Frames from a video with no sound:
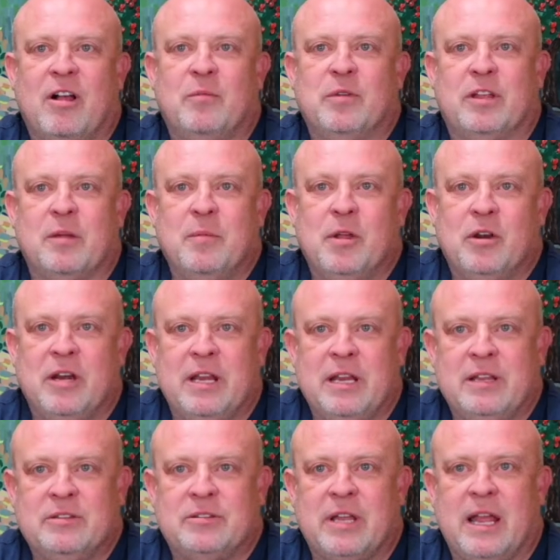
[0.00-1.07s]
with
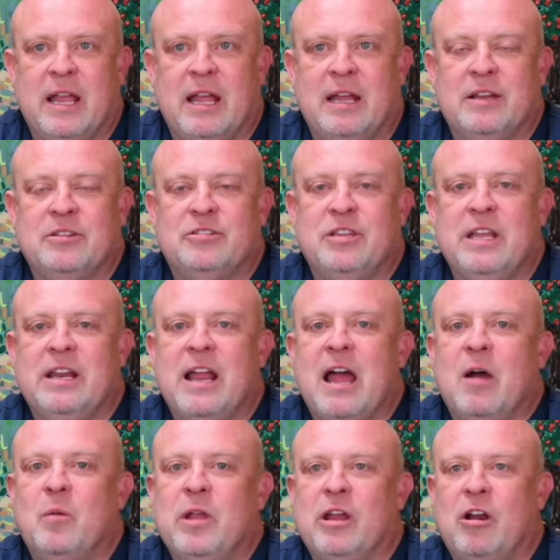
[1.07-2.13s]
communities and seeing
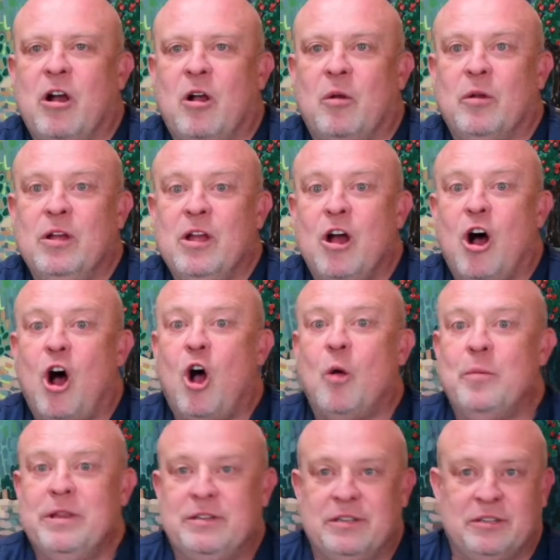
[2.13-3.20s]
how we can
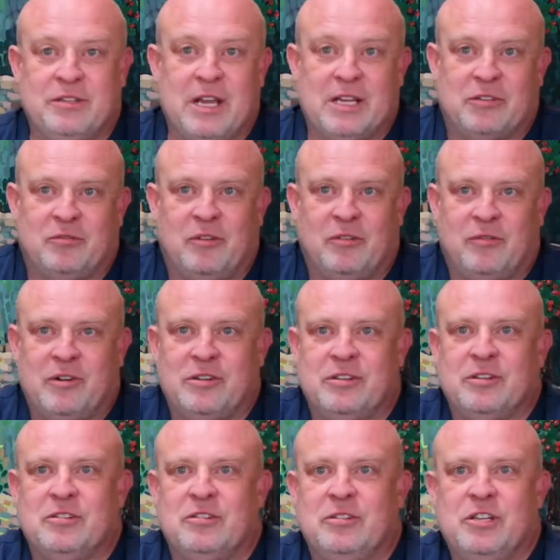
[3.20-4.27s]
all be successful
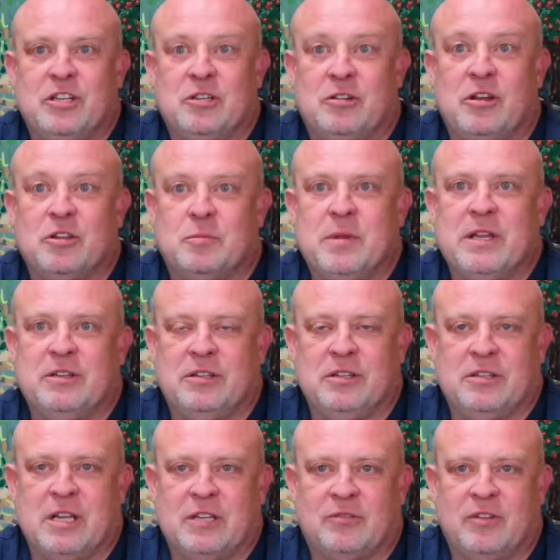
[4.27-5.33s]
versus just us being
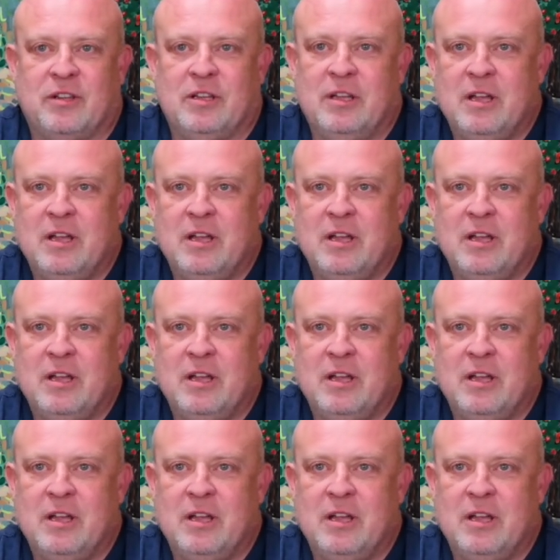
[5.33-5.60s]
successful.